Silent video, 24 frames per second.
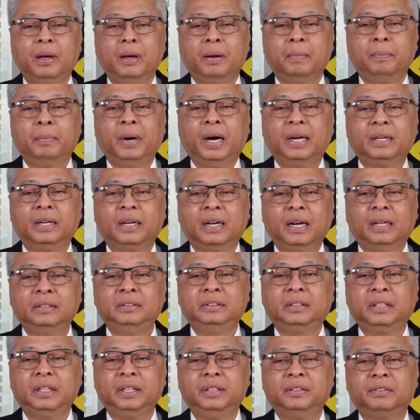But
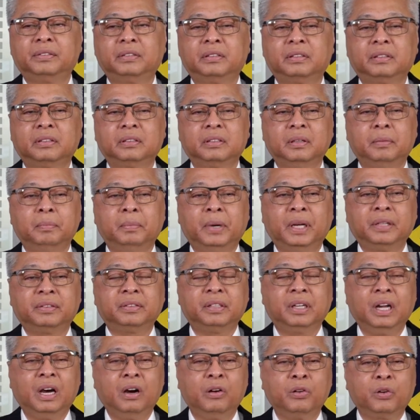countries must
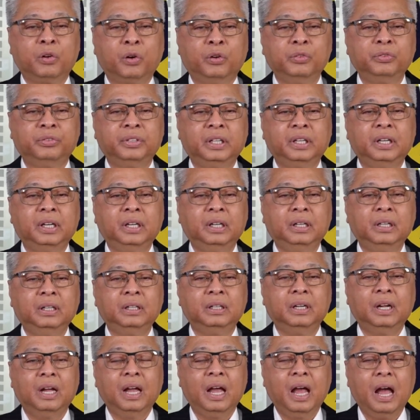now consider
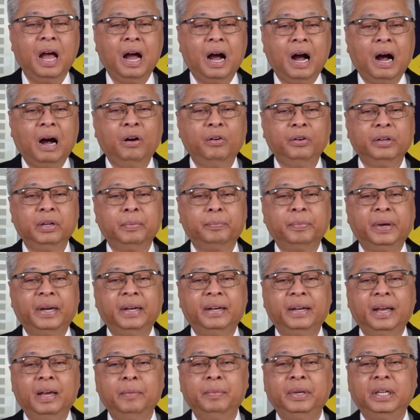how the
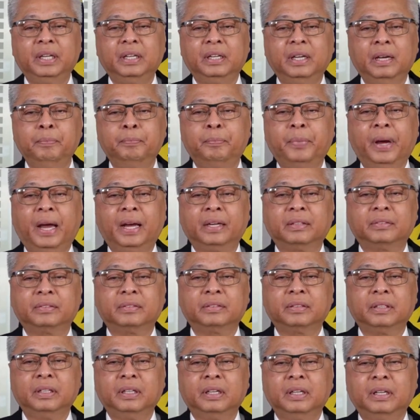pandemic
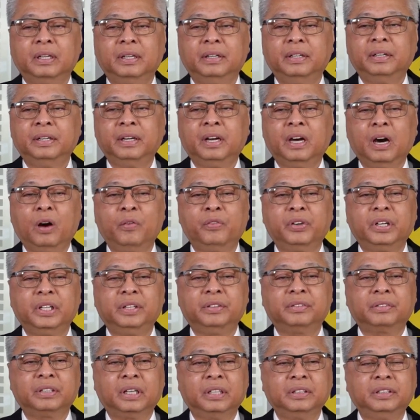impacts the recovery
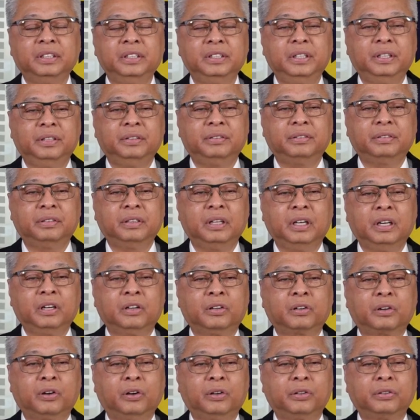strategies
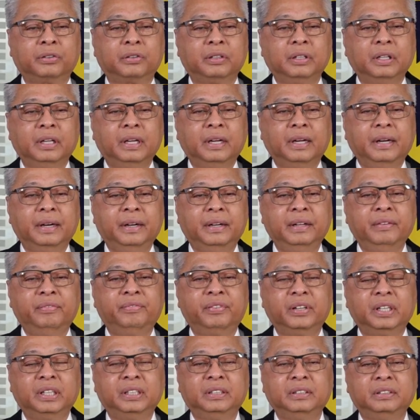across
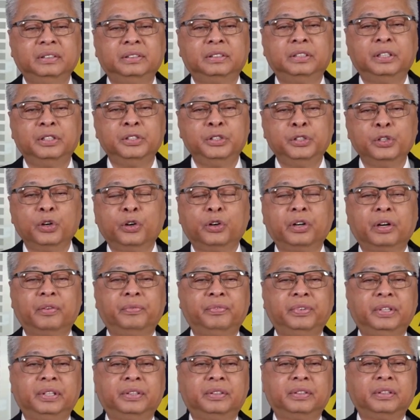different
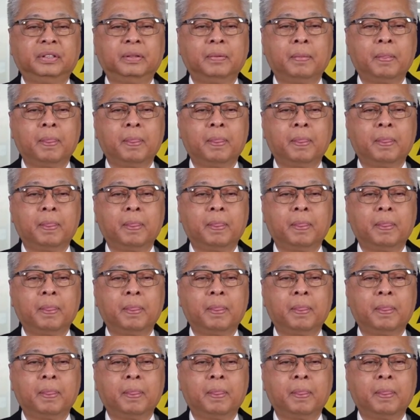geographies.